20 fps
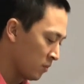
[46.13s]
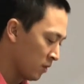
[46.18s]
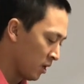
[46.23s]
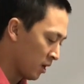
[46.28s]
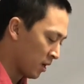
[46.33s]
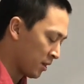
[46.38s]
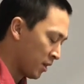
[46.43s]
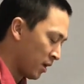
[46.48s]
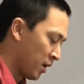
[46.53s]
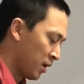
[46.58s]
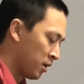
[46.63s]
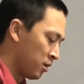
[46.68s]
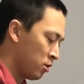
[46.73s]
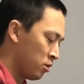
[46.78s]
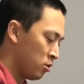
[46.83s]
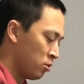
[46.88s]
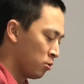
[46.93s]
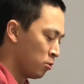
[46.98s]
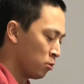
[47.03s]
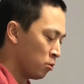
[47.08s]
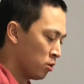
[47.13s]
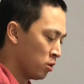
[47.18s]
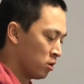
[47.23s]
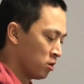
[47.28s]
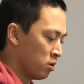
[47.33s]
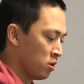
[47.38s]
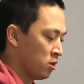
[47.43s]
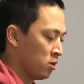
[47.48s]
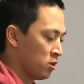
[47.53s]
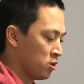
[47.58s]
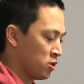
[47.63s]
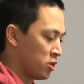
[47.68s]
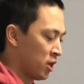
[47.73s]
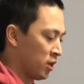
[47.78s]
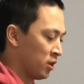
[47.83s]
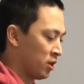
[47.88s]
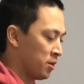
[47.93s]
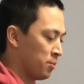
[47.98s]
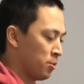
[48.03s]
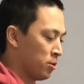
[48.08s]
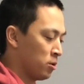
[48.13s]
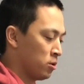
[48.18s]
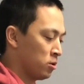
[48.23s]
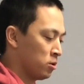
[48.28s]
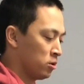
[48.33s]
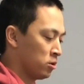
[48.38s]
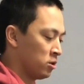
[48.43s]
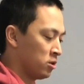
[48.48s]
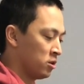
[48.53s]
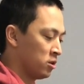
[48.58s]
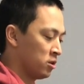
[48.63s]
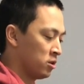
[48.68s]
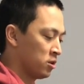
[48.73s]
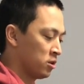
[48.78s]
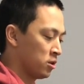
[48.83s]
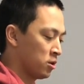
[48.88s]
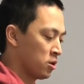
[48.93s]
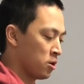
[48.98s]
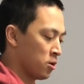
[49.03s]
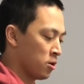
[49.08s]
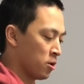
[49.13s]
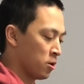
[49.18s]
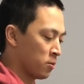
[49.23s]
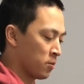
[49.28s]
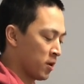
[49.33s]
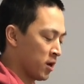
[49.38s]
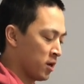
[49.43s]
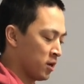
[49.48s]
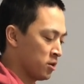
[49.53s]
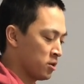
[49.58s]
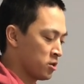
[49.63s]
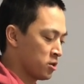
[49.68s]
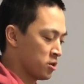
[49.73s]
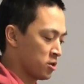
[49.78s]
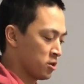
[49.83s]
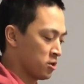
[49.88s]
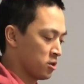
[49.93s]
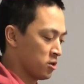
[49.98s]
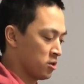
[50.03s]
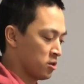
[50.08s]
and then you gently pull, go to your range,